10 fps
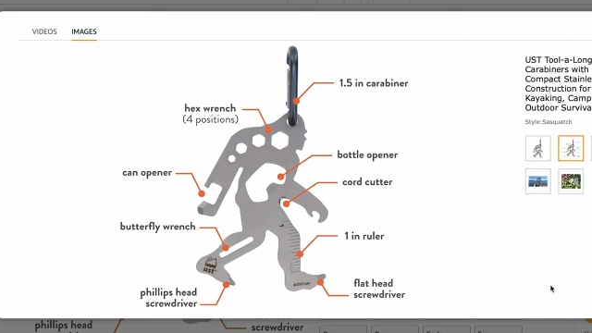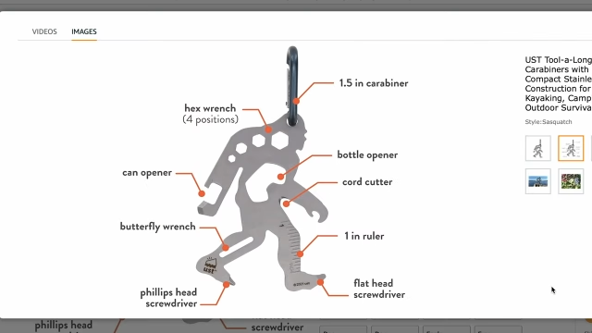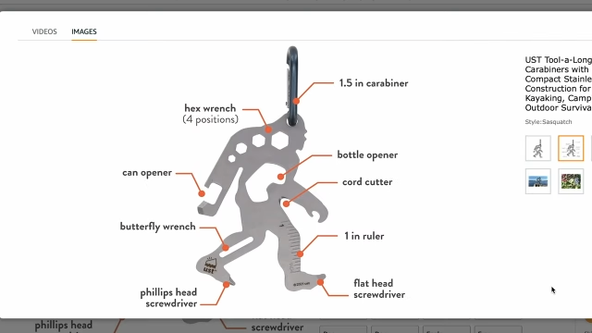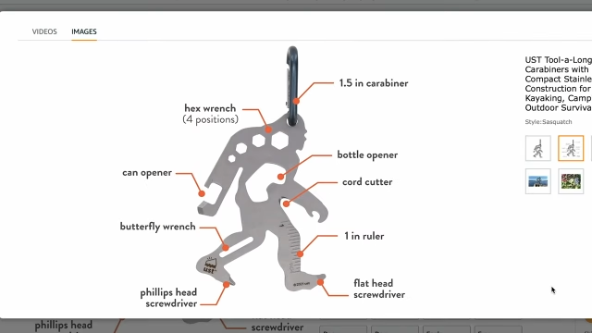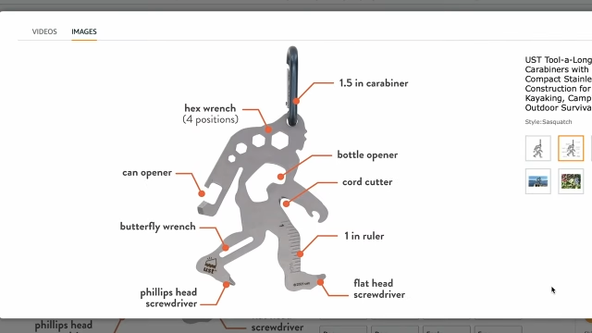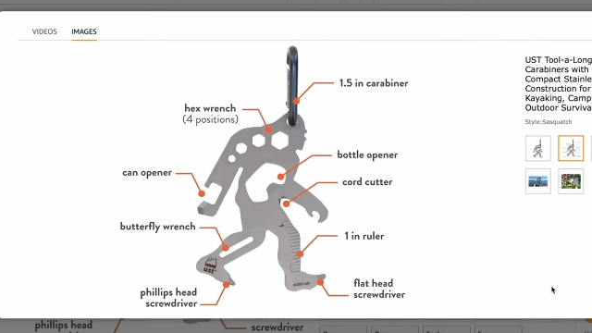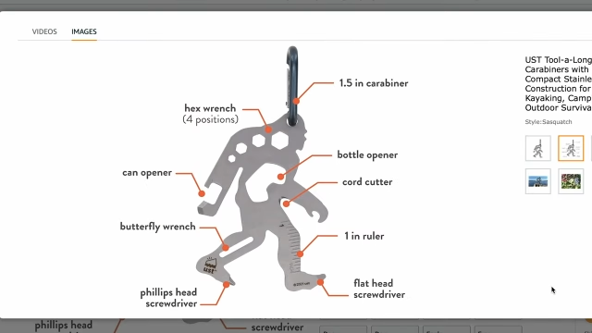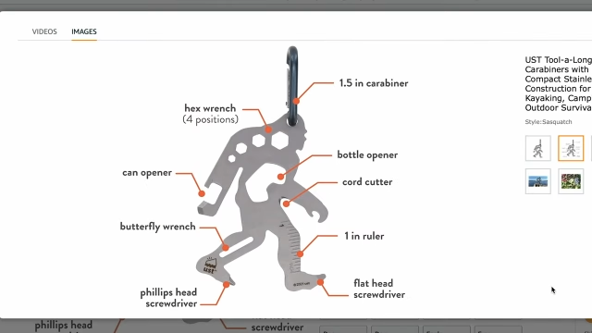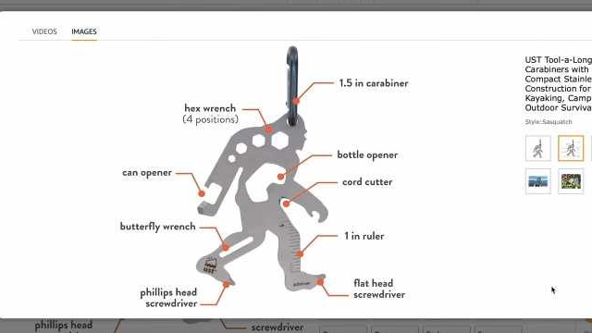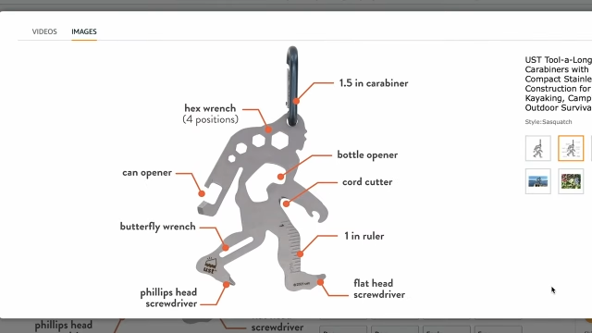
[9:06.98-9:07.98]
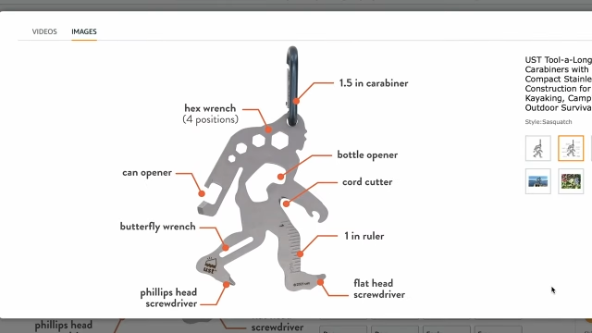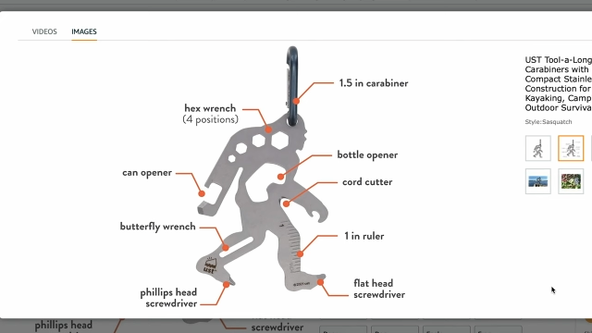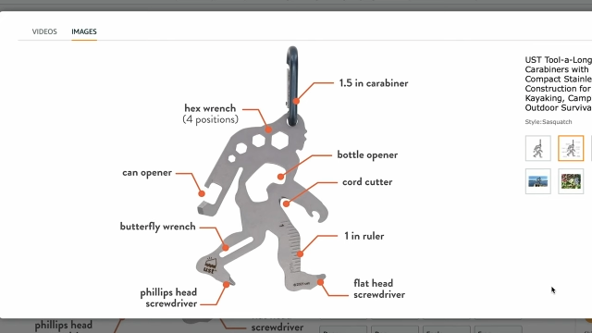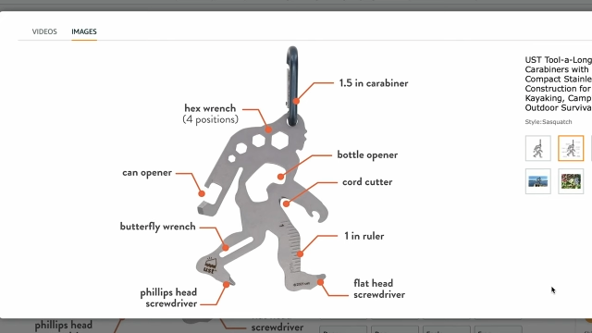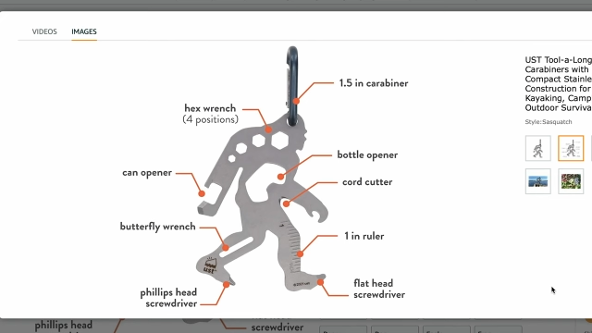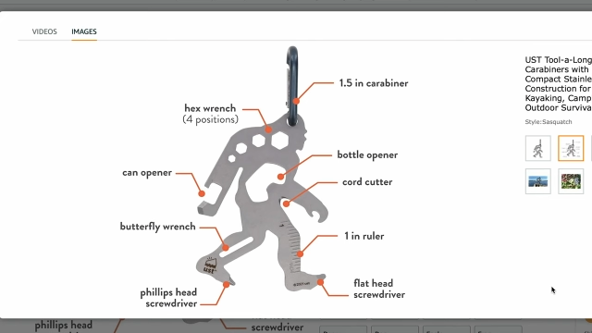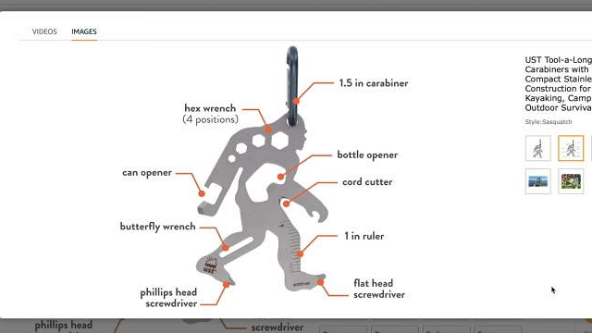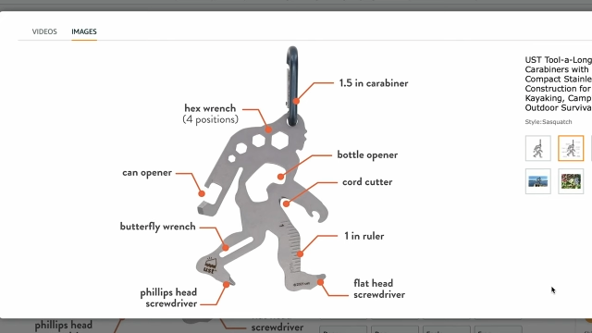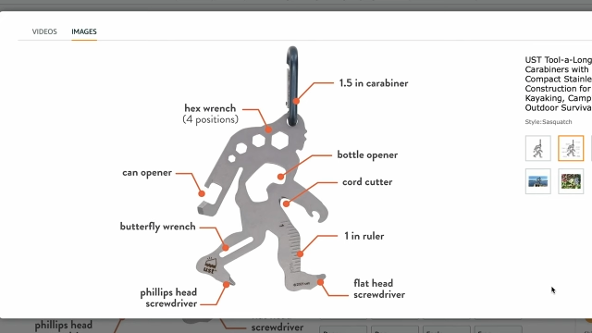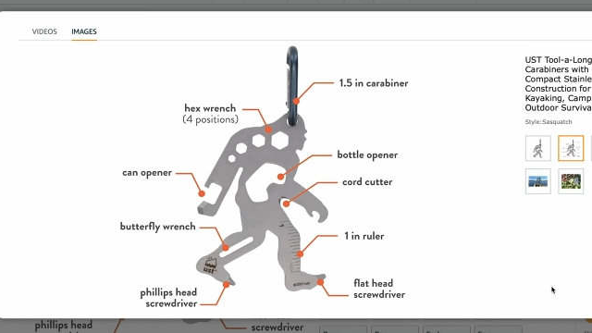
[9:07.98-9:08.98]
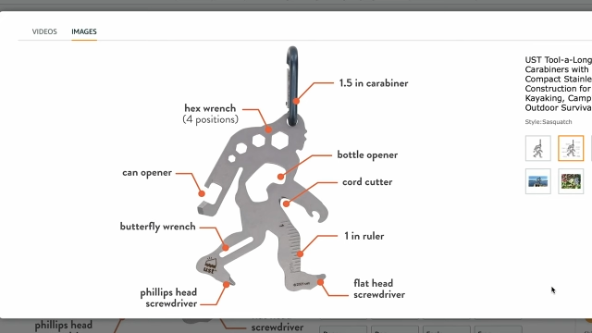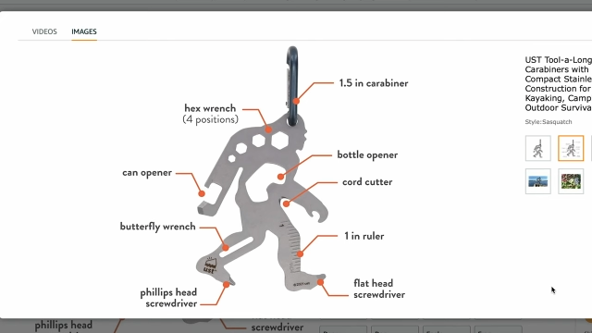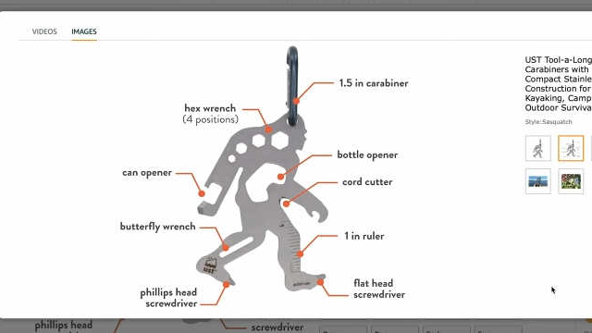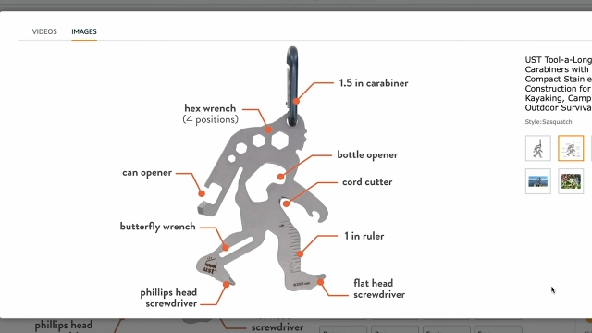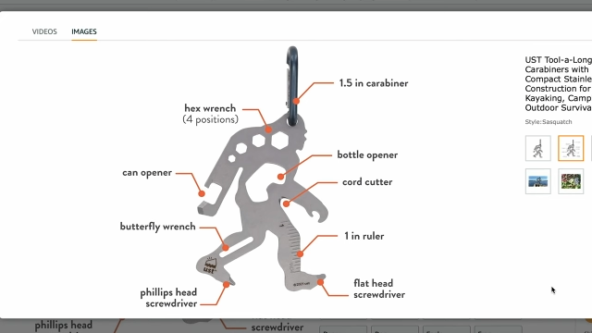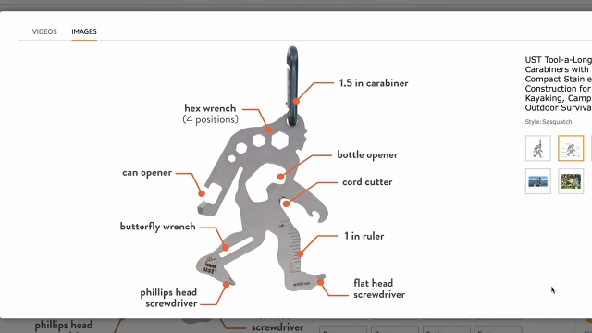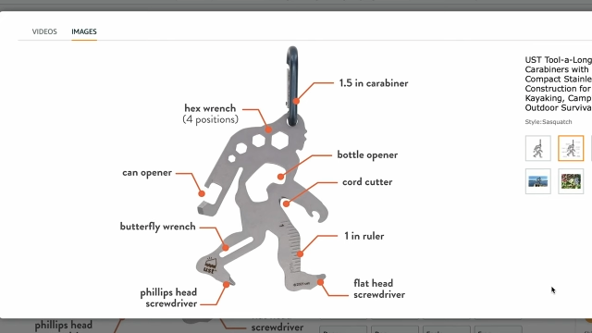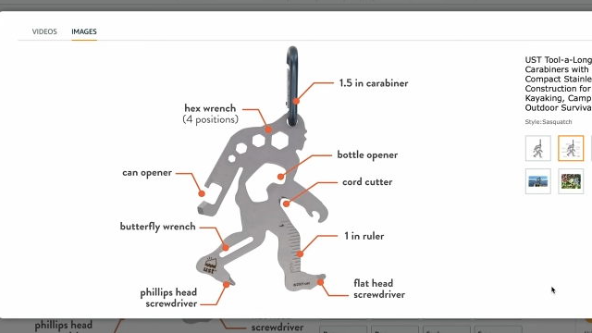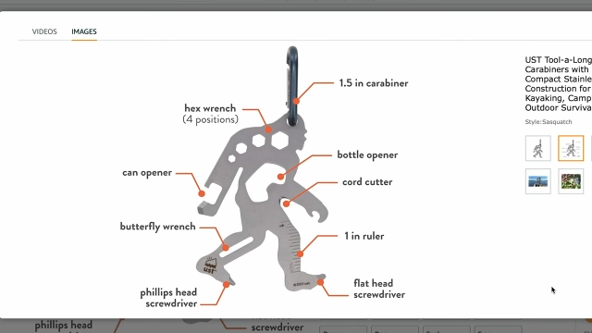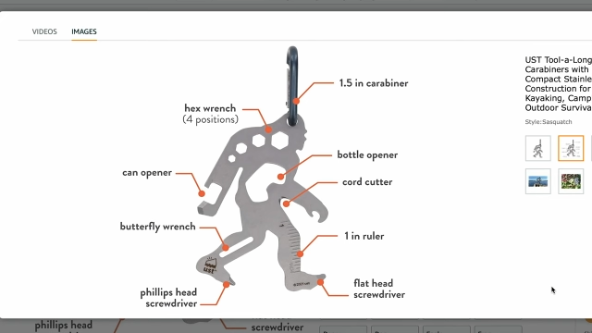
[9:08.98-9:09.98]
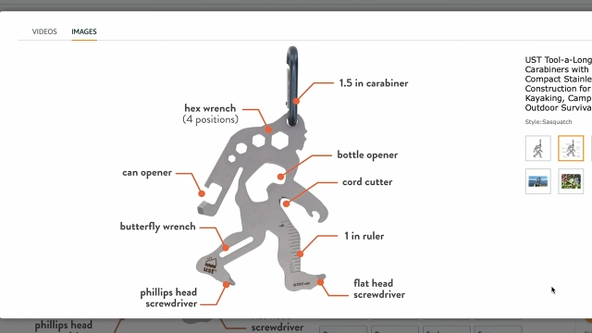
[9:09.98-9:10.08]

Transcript: Nobody's mouth can be seen.